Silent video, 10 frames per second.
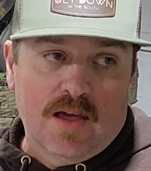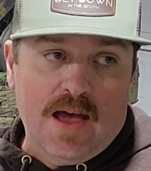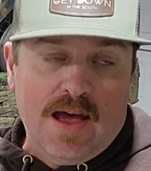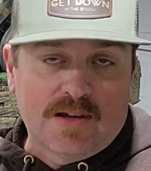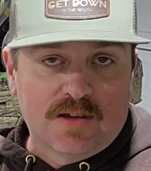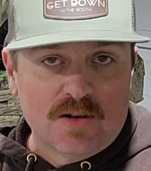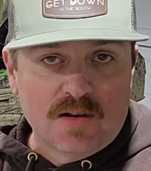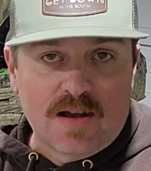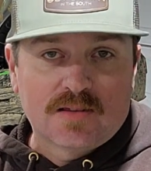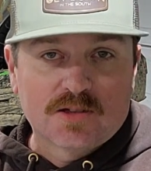I do
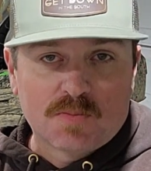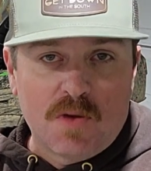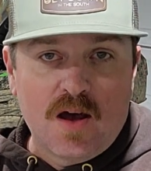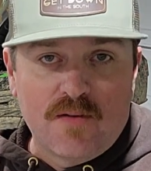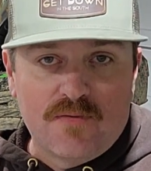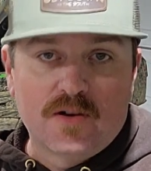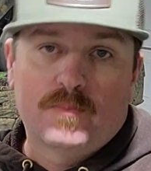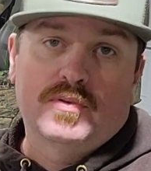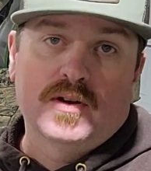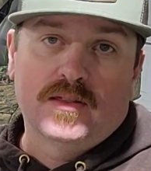like the small
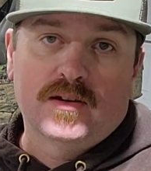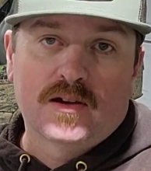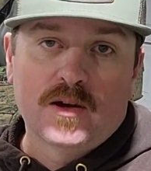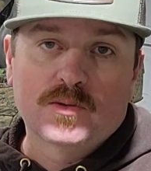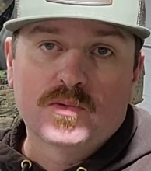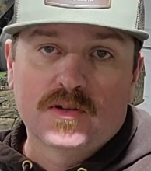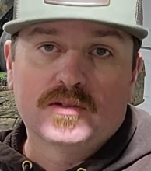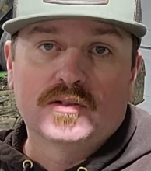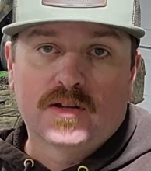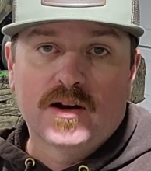footprint that comes with
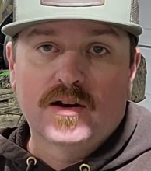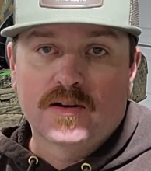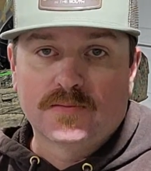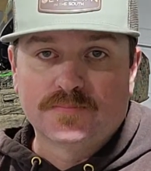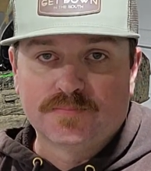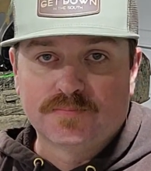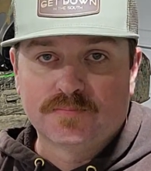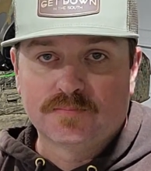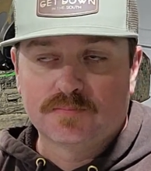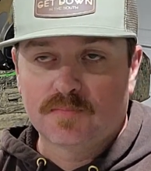this Ulterra.
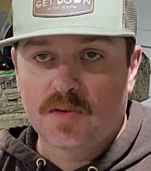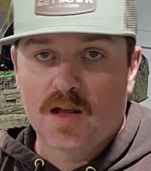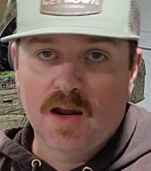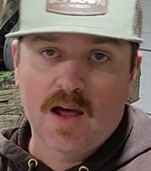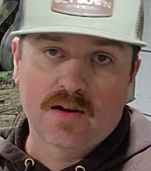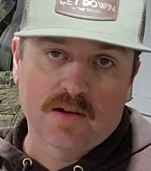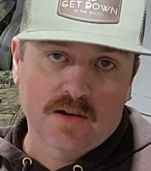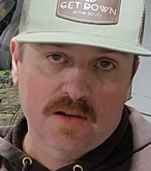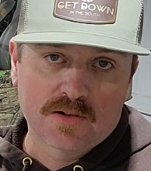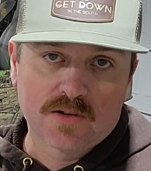A lot of
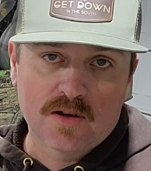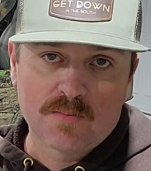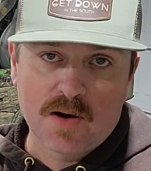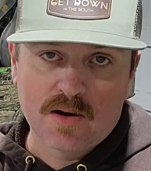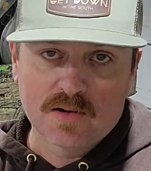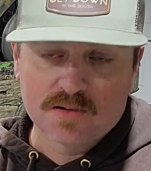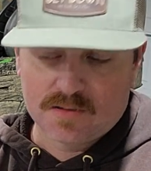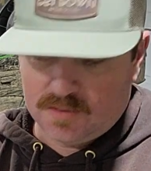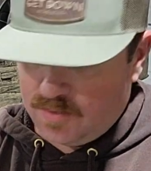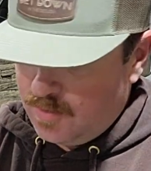your other trolling
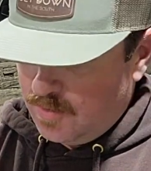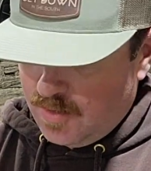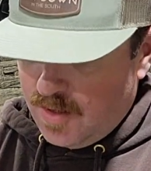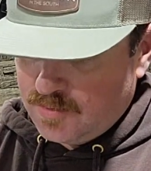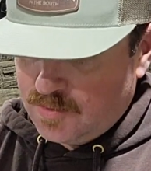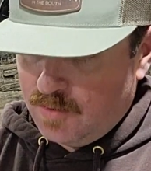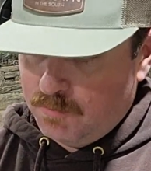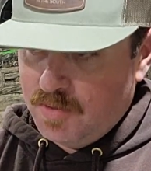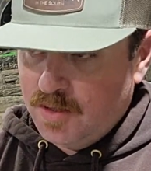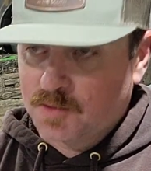motors has
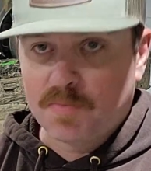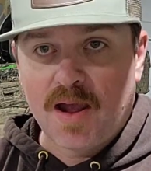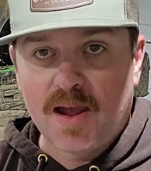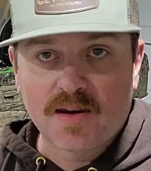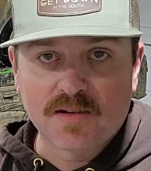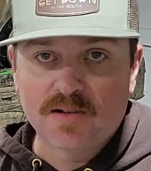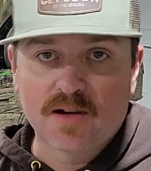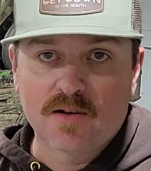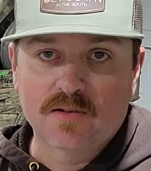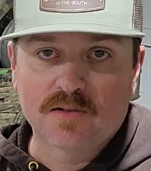that big span, and
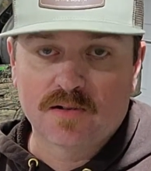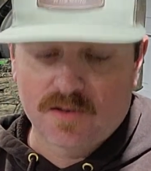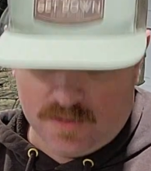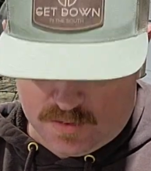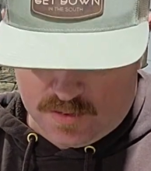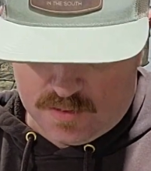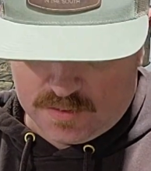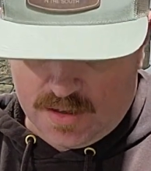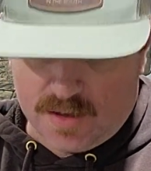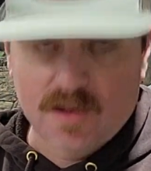you're going to
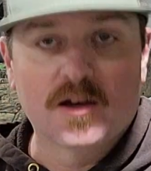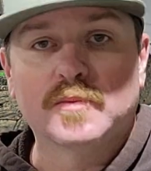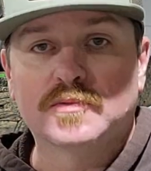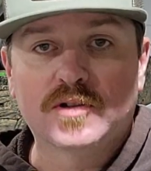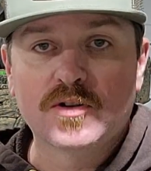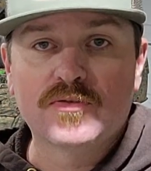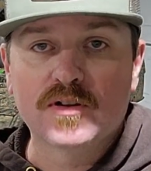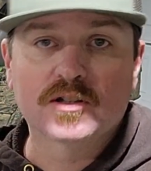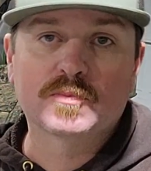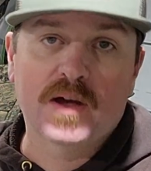take up 2
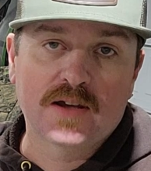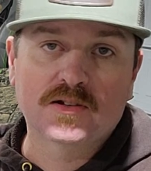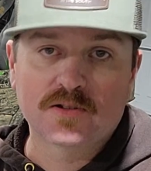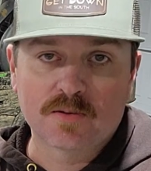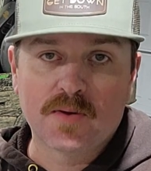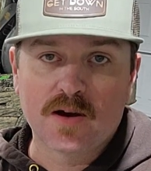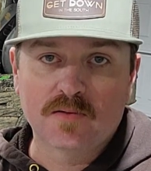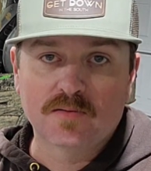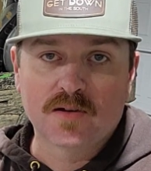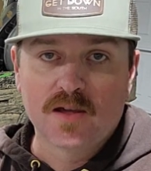foot of space on your
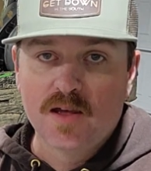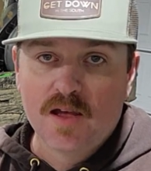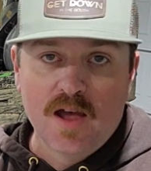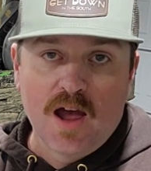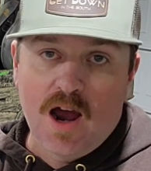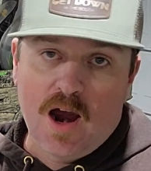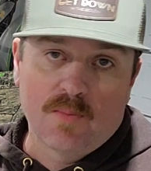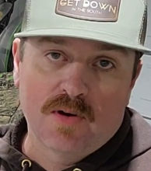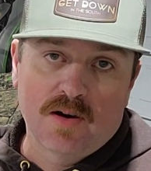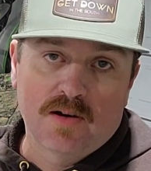boat.
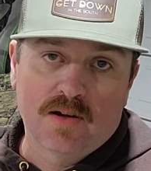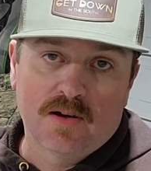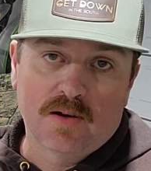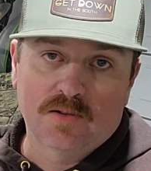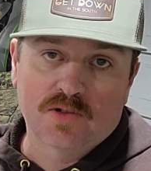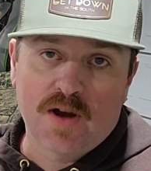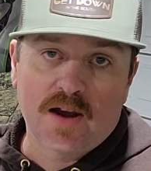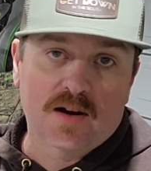I'm running a Tracker